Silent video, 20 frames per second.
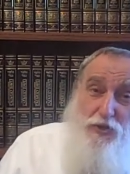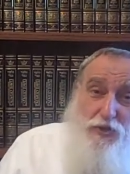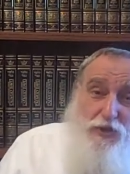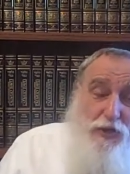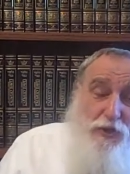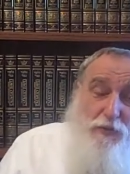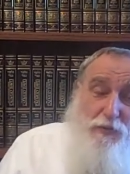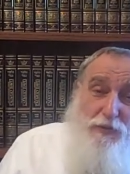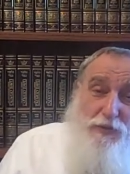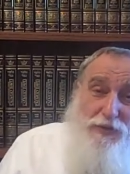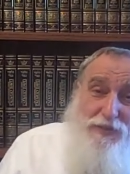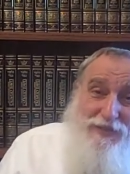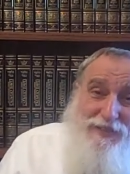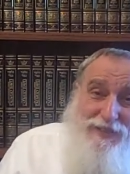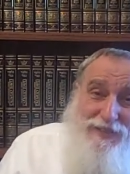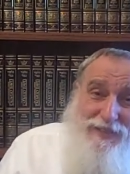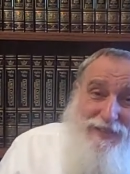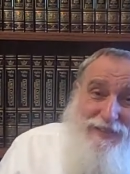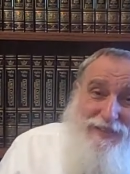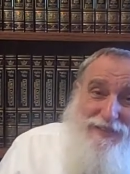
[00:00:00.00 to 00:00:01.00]
don't
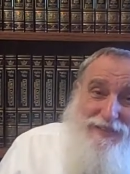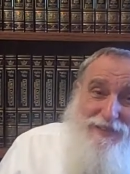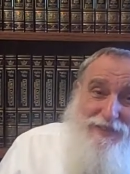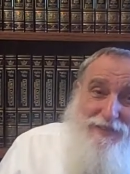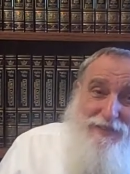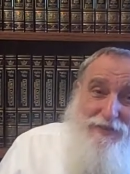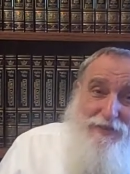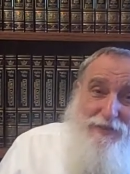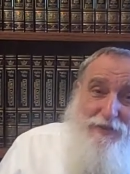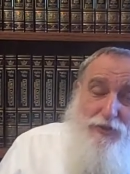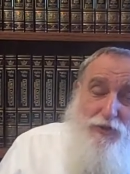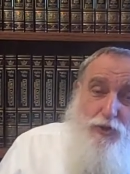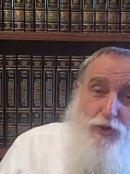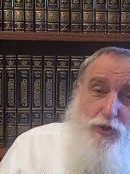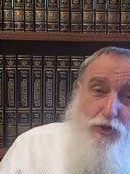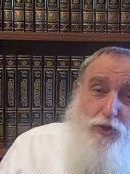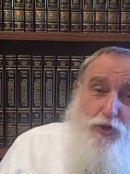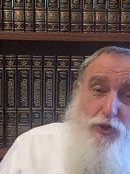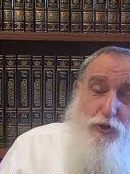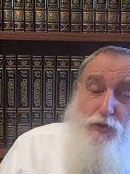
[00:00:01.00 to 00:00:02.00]
need
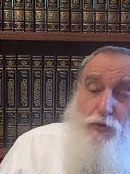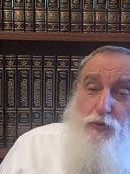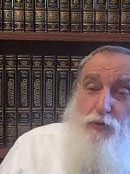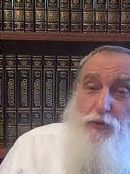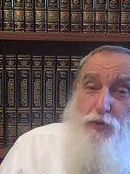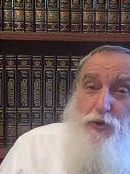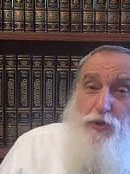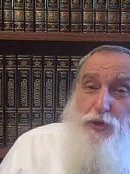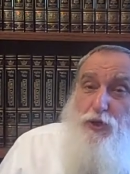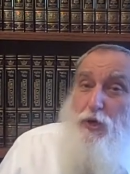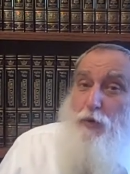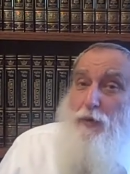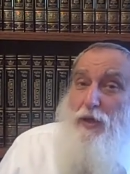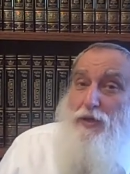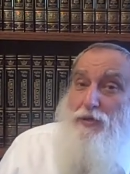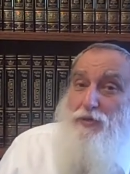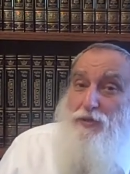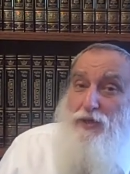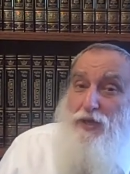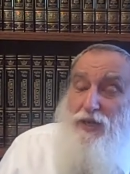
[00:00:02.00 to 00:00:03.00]
to throw
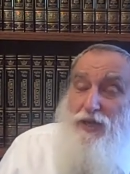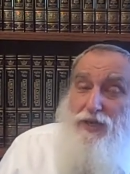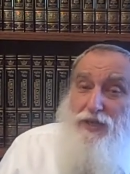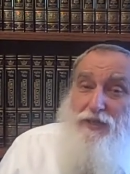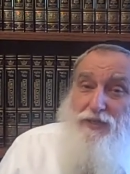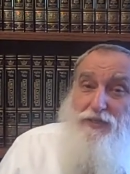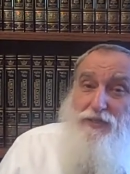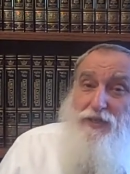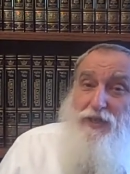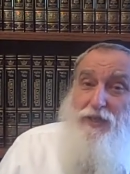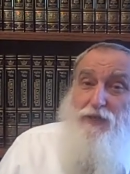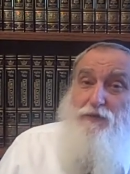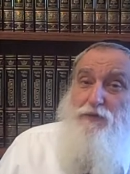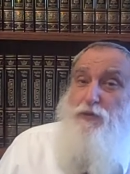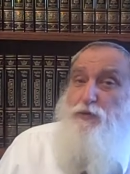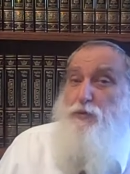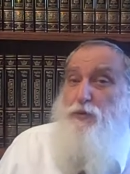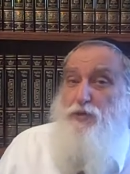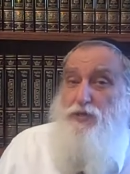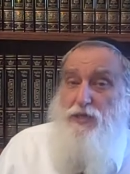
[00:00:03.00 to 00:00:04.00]
out God if
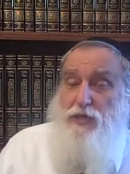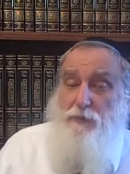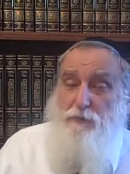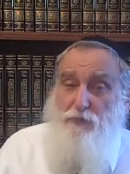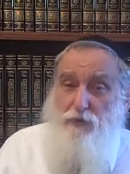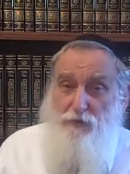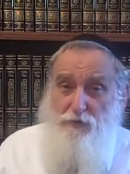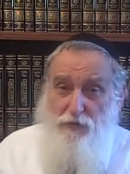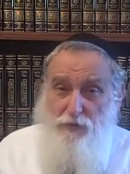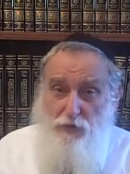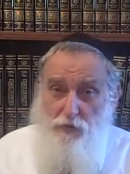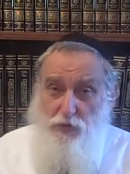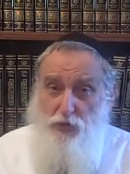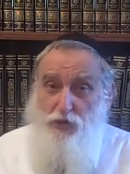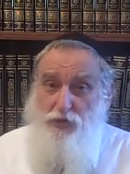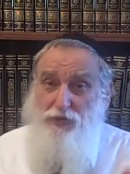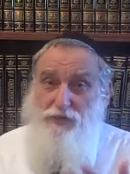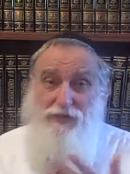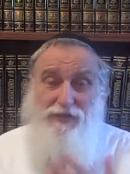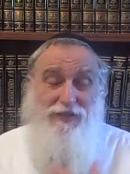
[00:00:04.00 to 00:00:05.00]
you accept
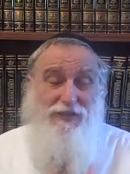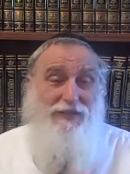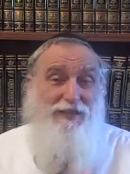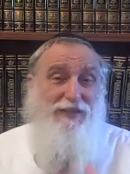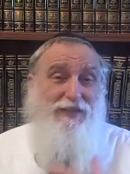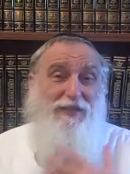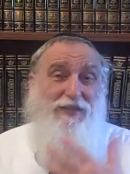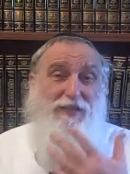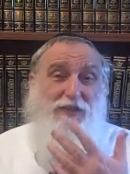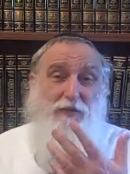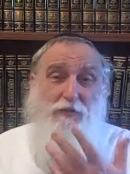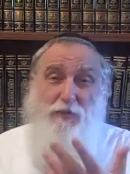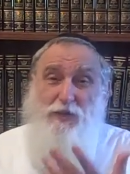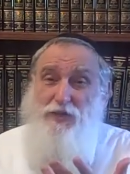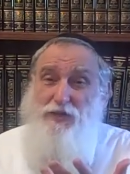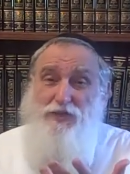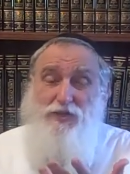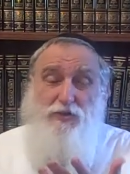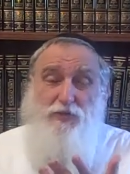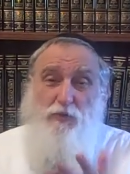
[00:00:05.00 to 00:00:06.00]
evolution. The
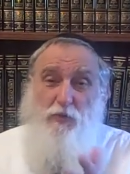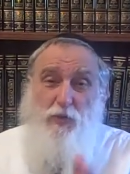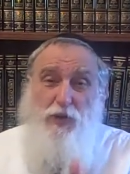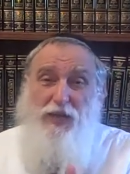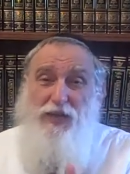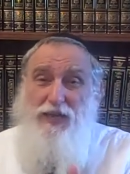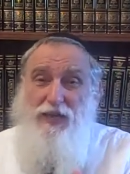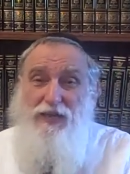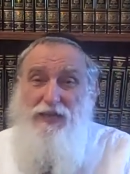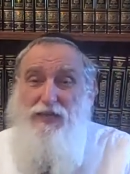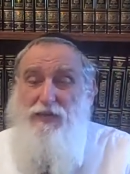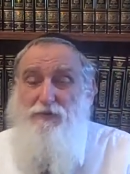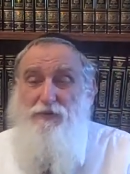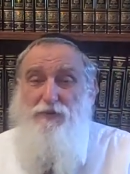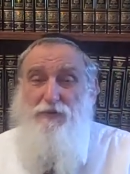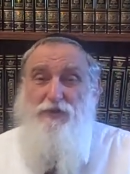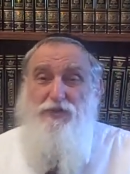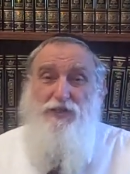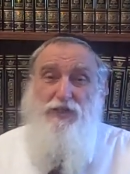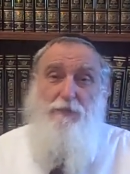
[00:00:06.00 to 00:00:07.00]
reason why I
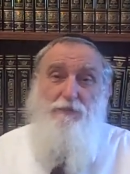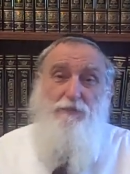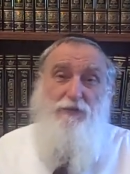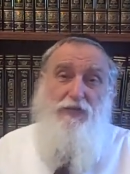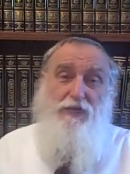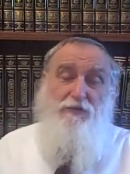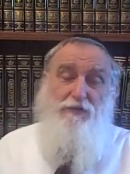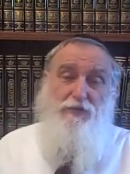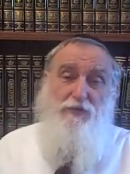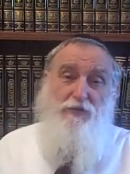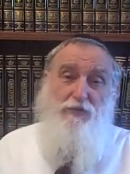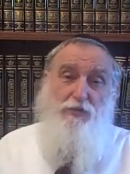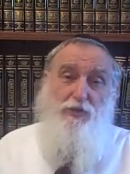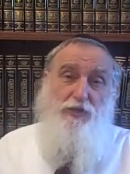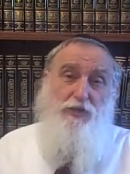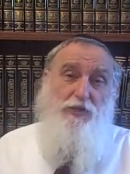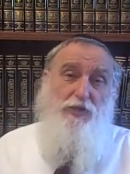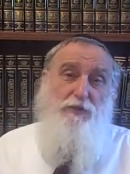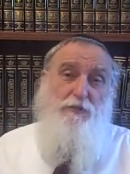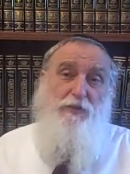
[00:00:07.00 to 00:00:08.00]
never accepted
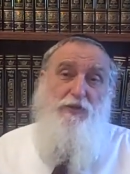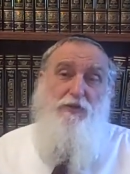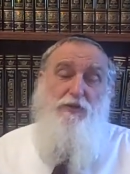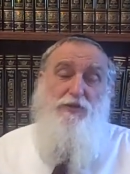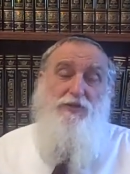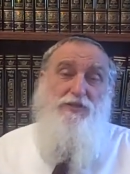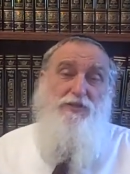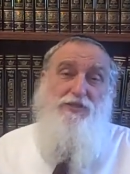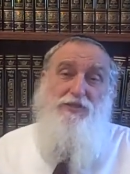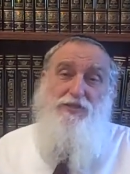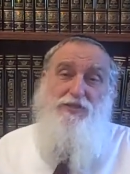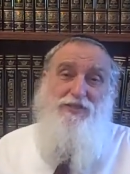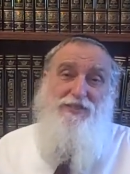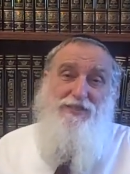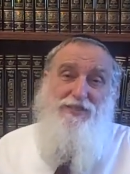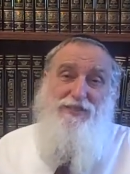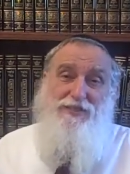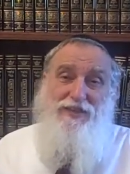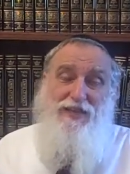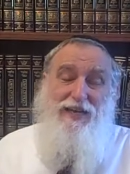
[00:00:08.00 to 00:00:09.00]
evolution is because it just
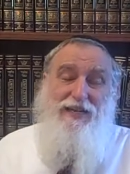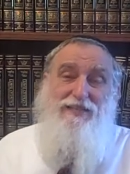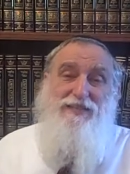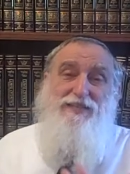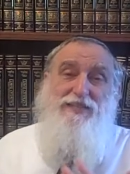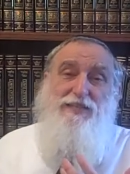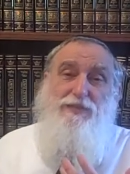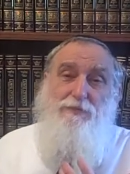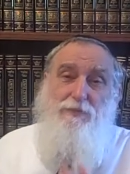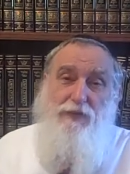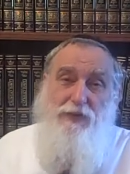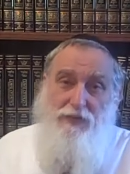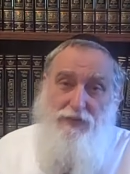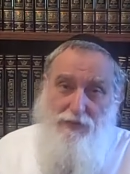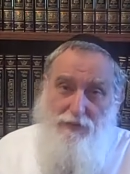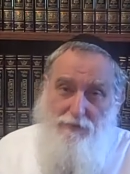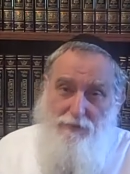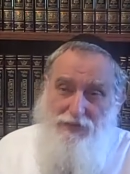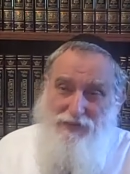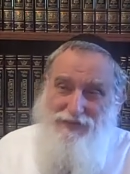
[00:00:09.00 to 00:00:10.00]
did not speak
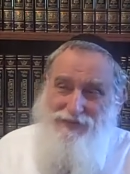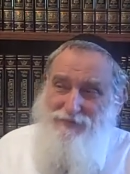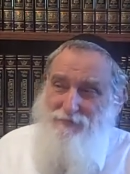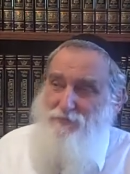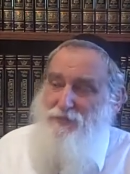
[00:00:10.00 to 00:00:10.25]
to me.